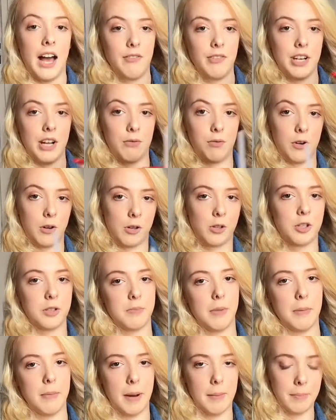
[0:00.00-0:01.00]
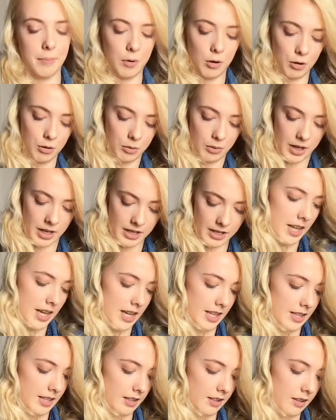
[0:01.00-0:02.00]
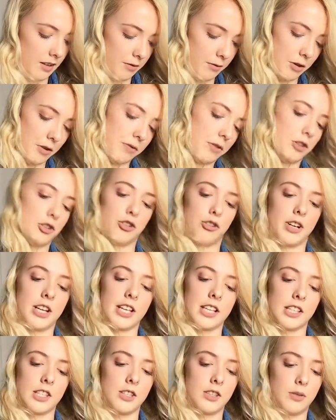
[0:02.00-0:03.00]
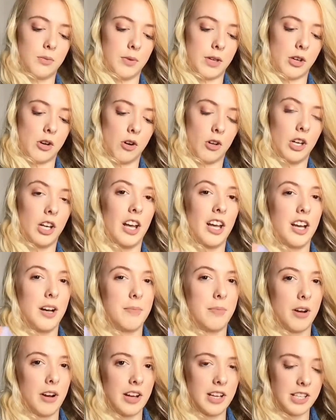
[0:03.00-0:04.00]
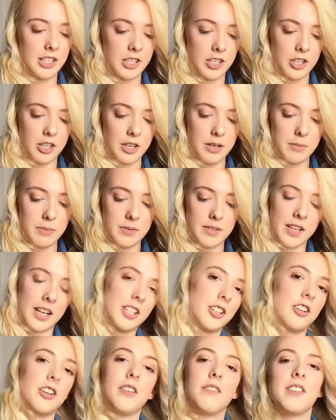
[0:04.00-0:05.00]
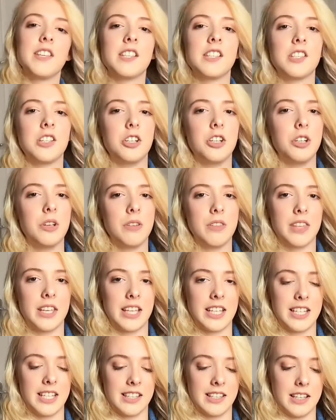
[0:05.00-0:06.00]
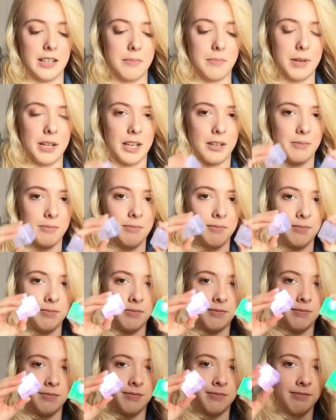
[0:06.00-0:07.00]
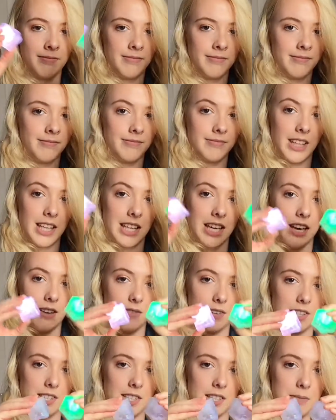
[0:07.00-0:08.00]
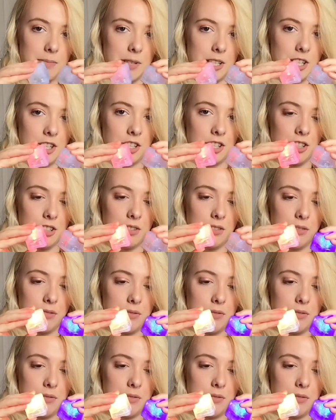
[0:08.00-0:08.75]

I have another one because my mum bought one. In a few of the drinks, we got light up ice cubes. I don't know if this is a new thing in Disney, but they gave us a bunch of